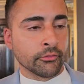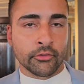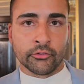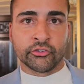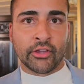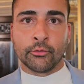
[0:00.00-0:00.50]

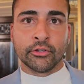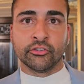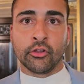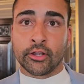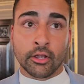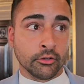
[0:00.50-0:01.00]
Saudi's
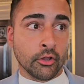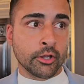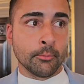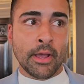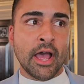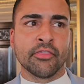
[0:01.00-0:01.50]
like a
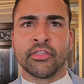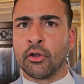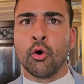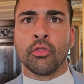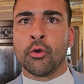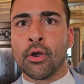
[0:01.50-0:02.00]
bad thing.
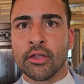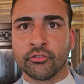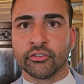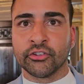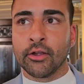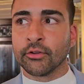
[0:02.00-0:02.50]
Oh, they're waiting for
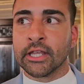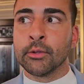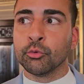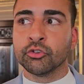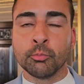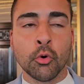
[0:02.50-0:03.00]
Saudi. It
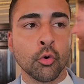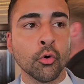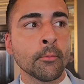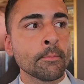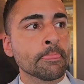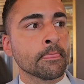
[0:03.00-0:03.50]
was more,
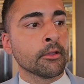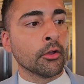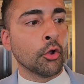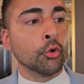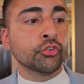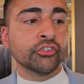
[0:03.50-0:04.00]

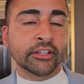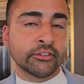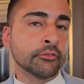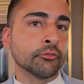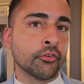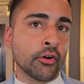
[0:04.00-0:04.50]
Usyk
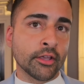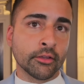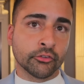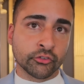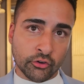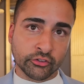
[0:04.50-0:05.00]
didn't fight
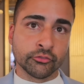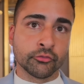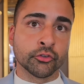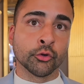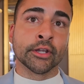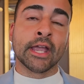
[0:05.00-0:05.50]
Tyson
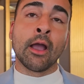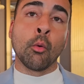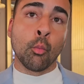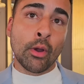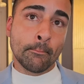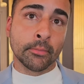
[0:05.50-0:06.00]
Fury at
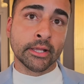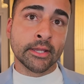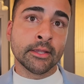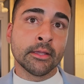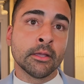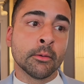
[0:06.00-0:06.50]
Wembley
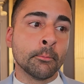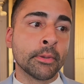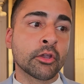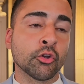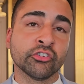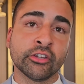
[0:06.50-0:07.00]

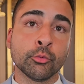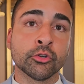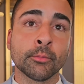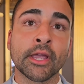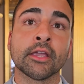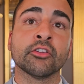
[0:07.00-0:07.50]
because he would
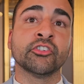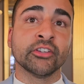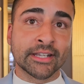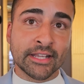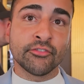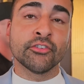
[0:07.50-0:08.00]
make
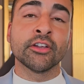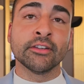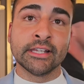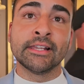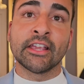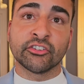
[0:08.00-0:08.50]

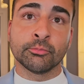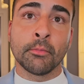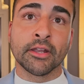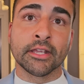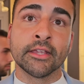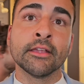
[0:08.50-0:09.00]
significantly less
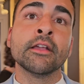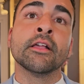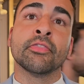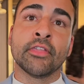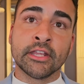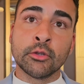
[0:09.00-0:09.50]
money than he